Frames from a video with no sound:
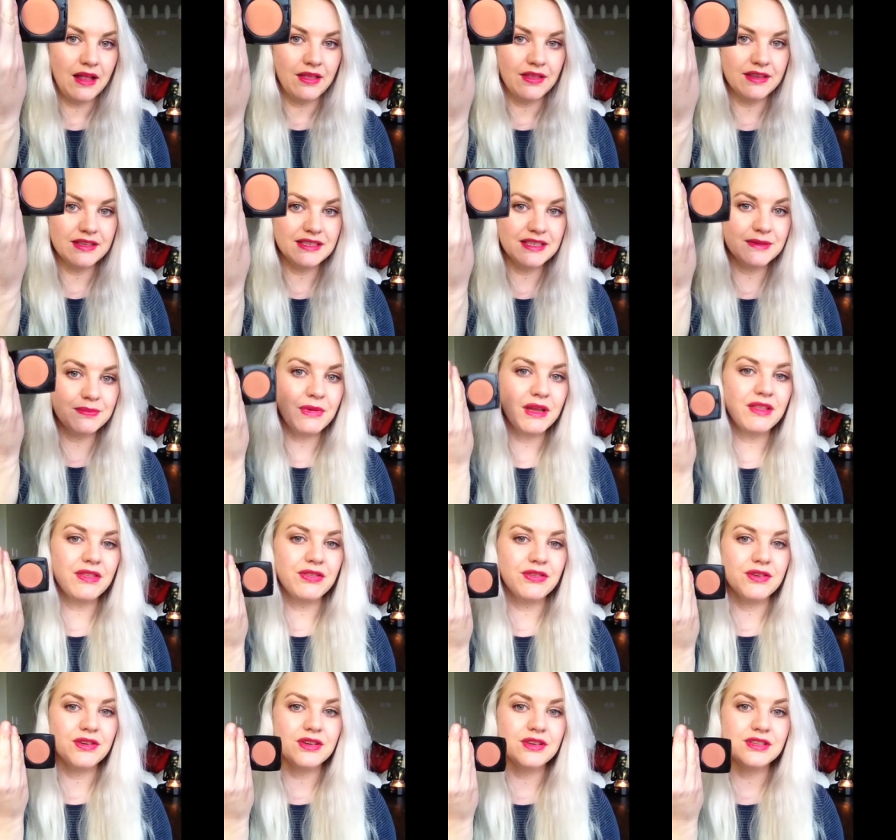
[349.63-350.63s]
This is my
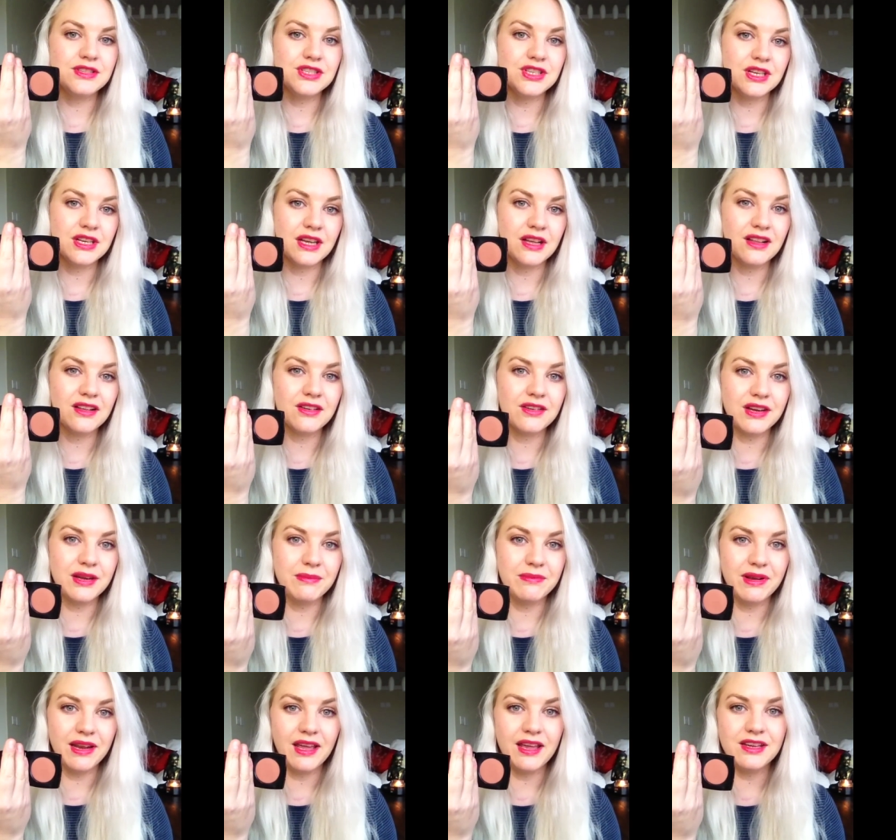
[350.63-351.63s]
3rd Chanel
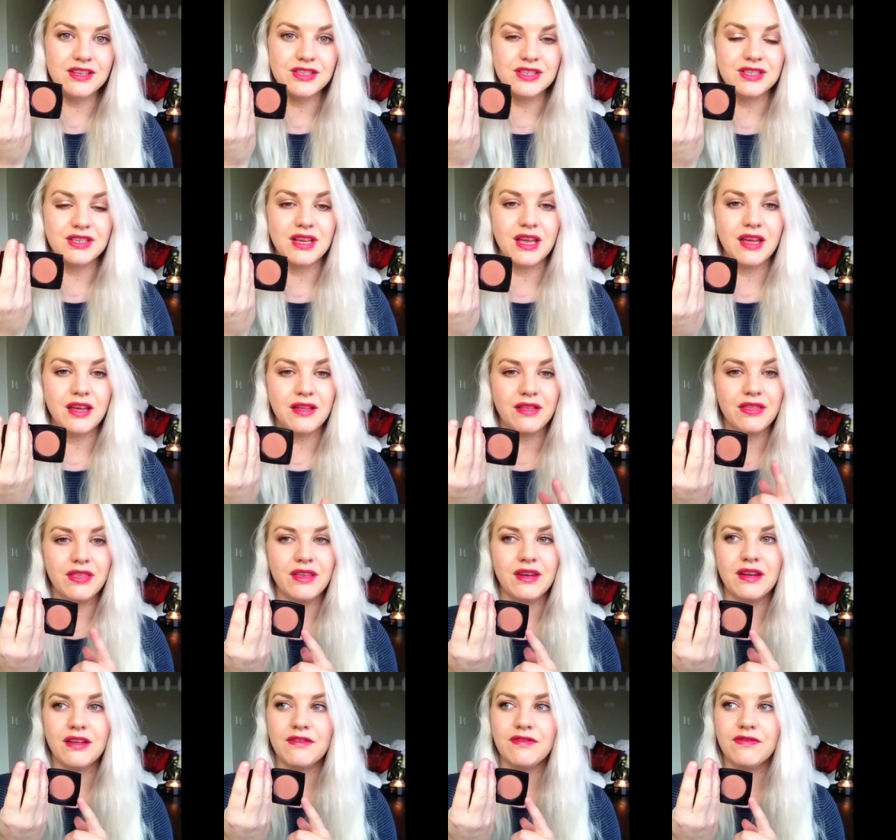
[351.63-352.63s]
cream blush
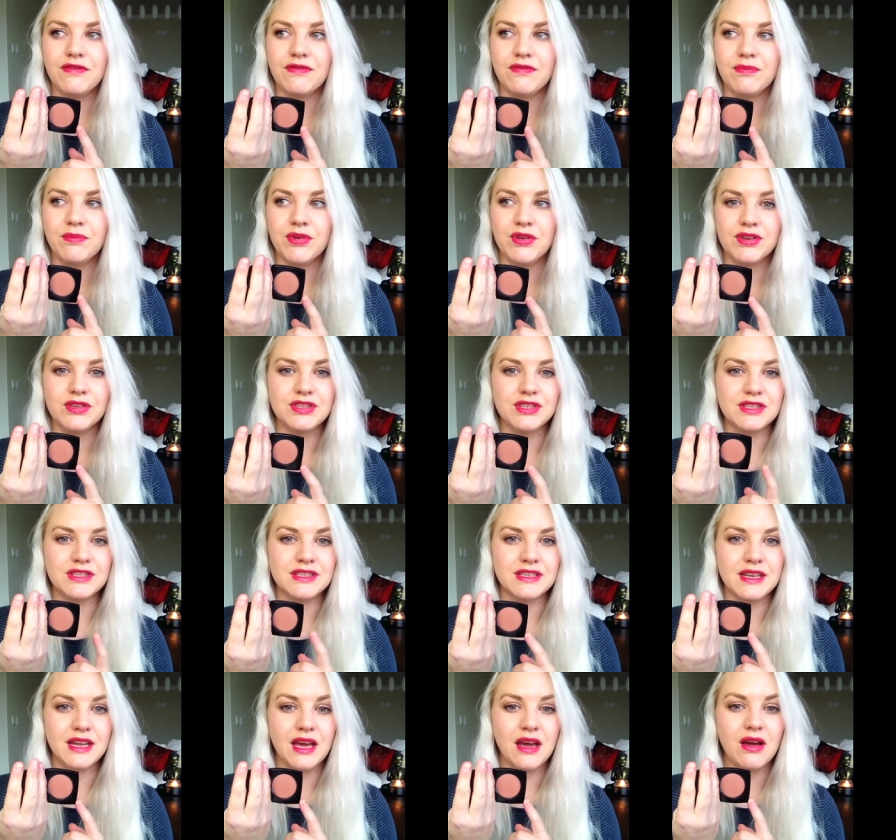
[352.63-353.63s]
that I've
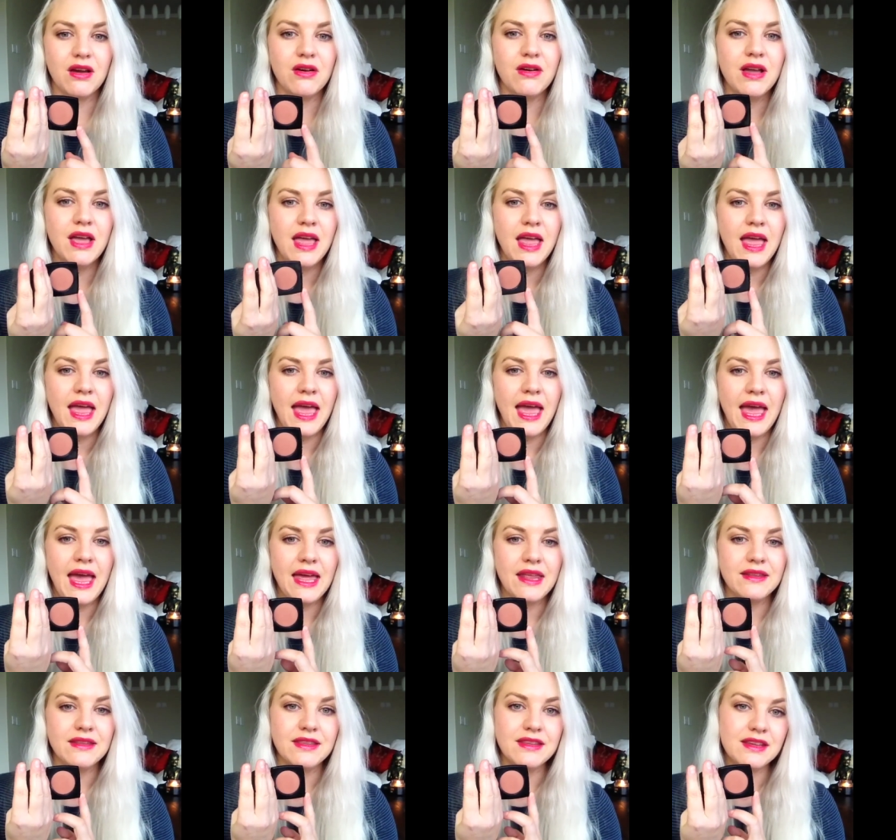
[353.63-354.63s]
purchased now,
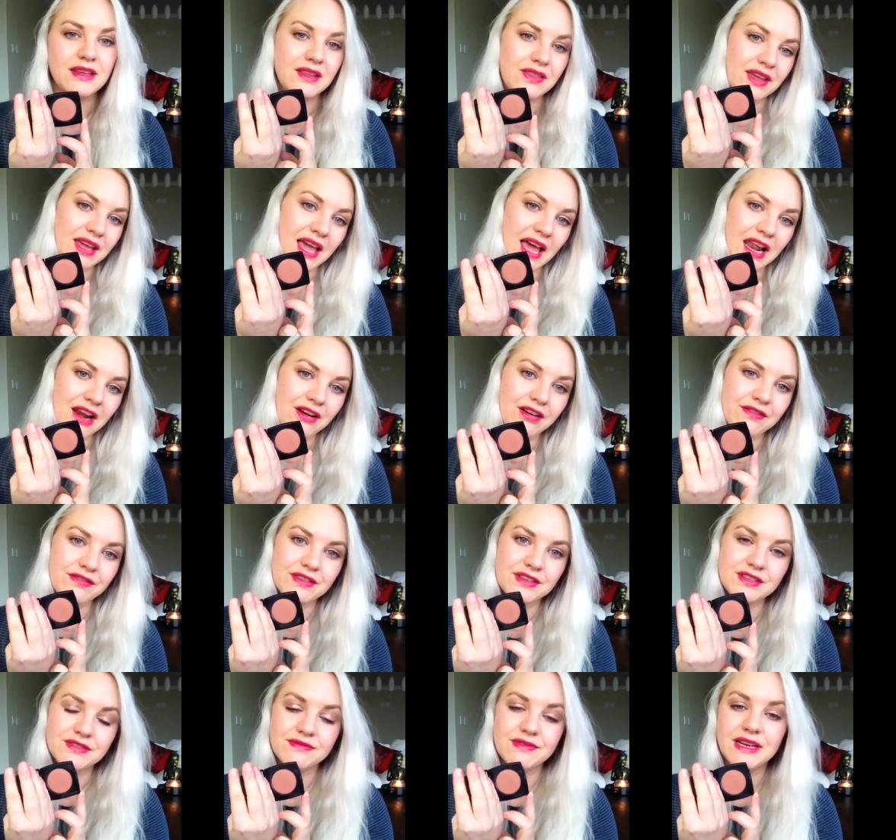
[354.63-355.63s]
and the color of
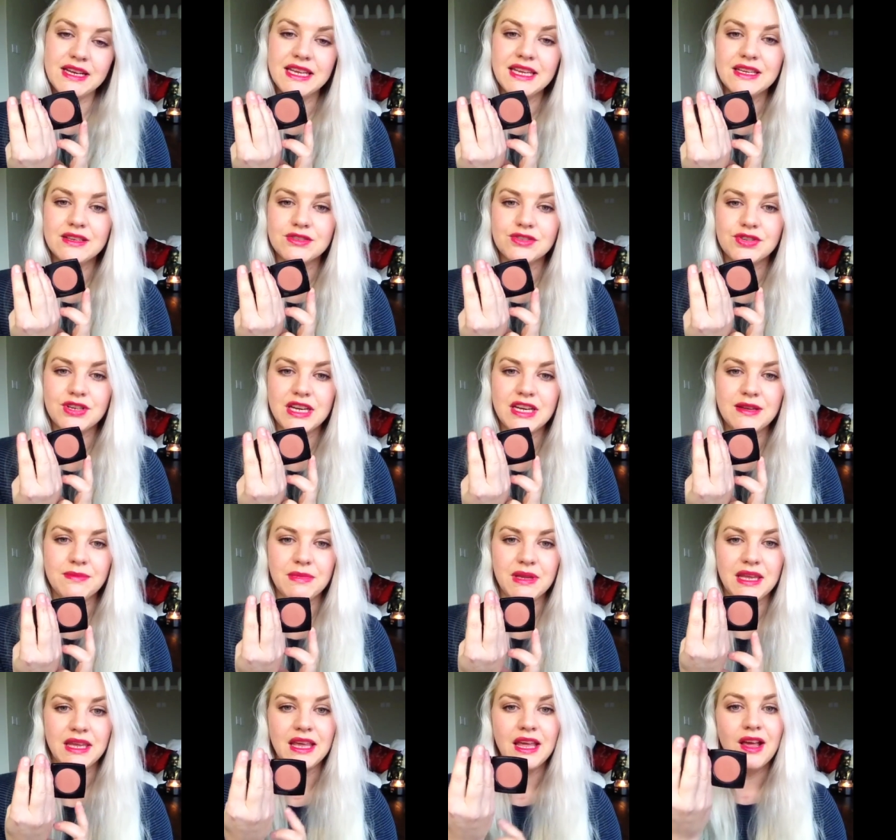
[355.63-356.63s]
this really intrigued
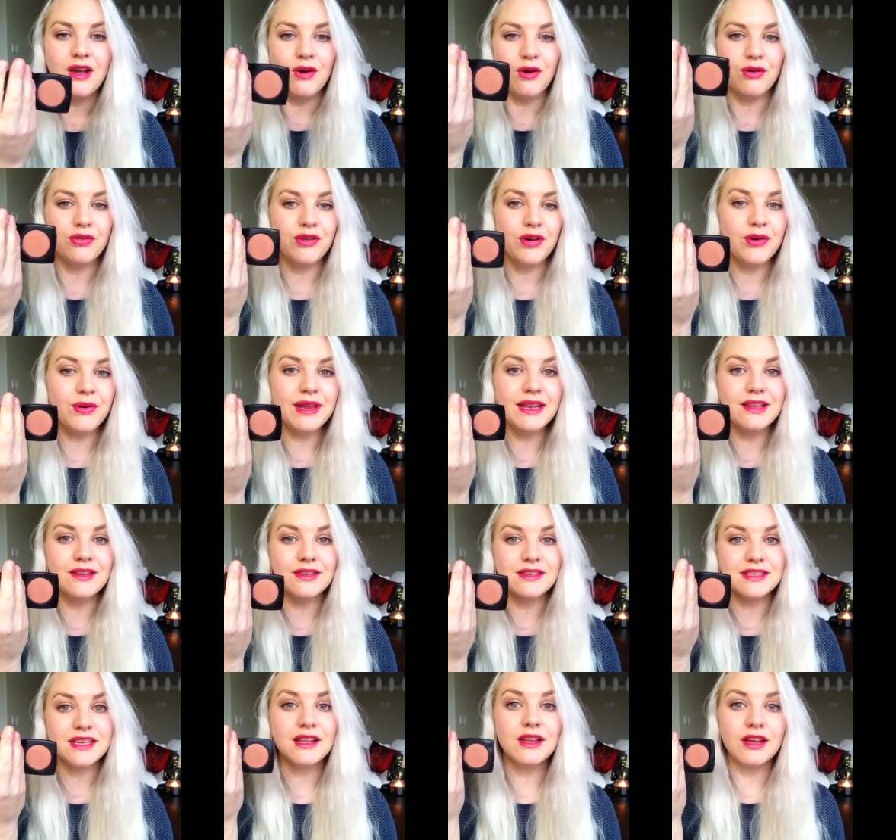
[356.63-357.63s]
me. Although it
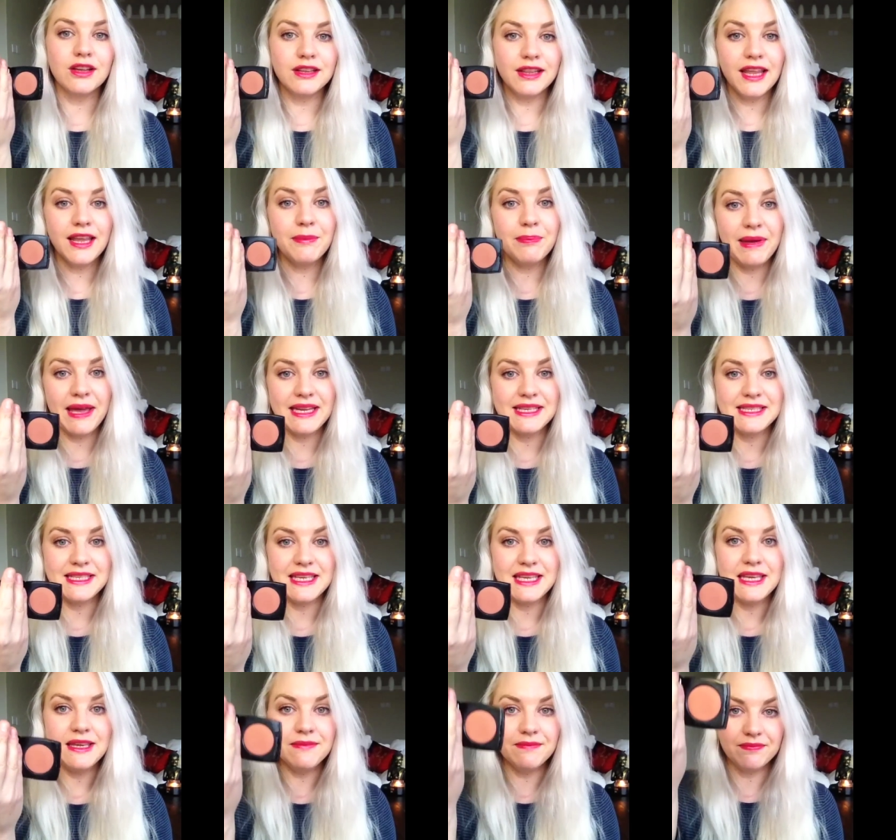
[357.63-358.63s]
looks a lot like
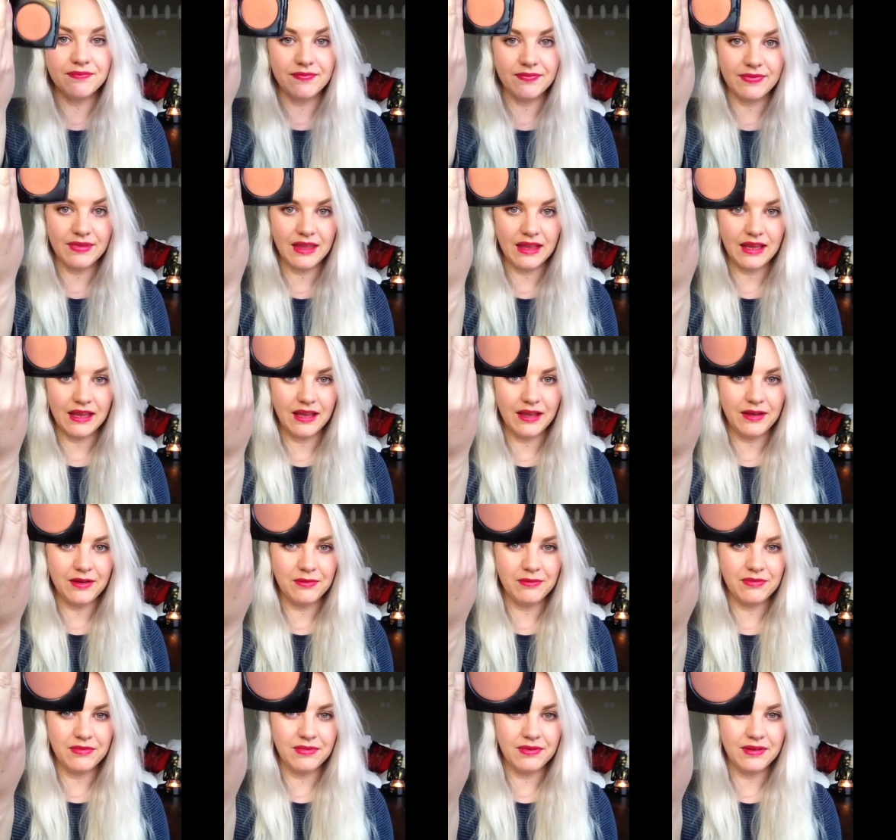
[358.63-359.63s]
putty,
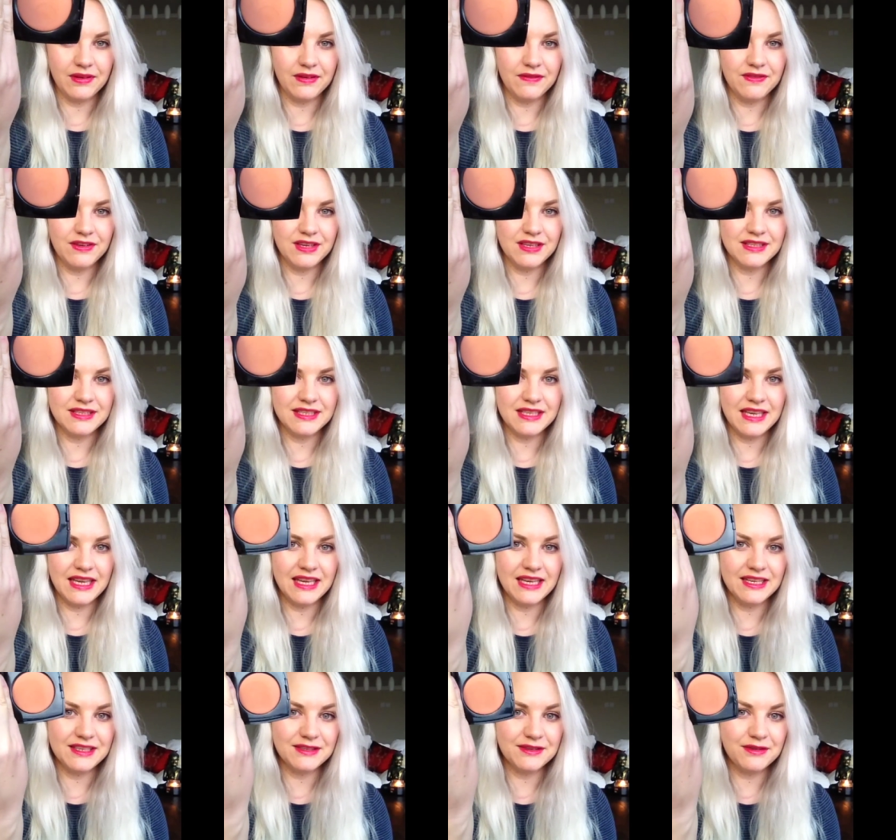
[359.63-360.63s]
if you can see,
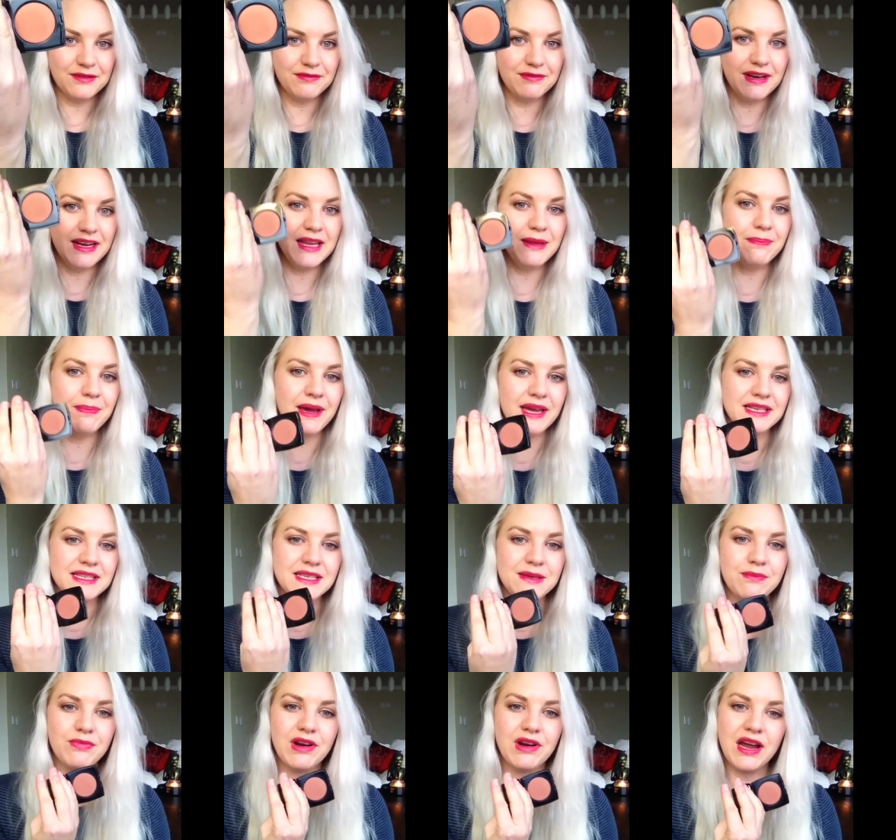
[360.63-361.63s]
it's a really
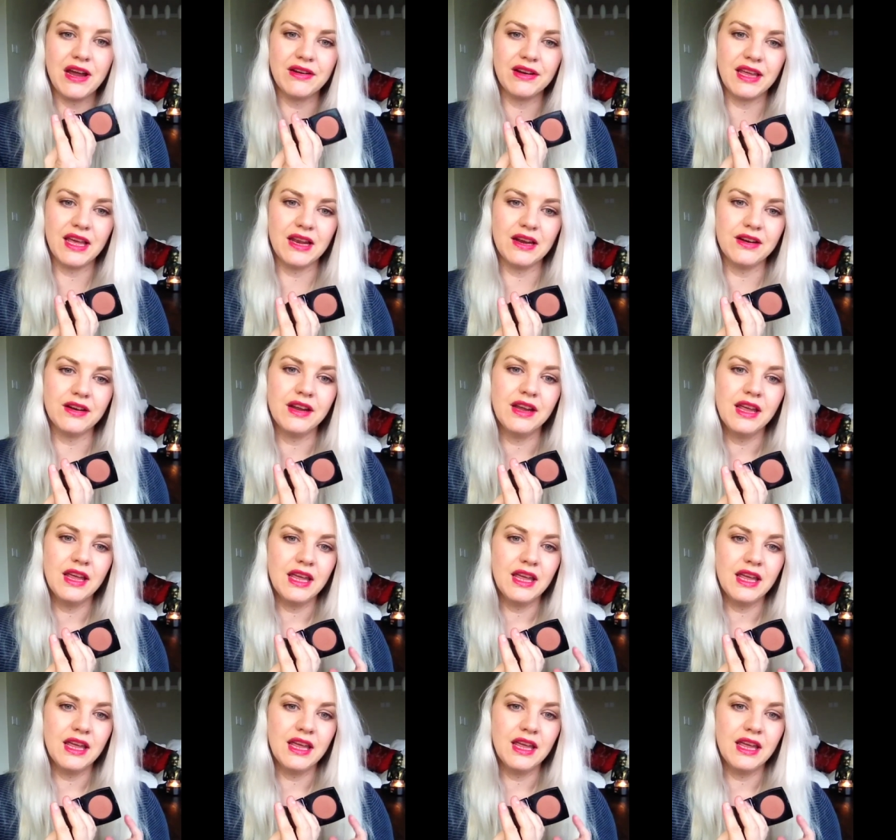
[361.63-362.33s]
putty brown color.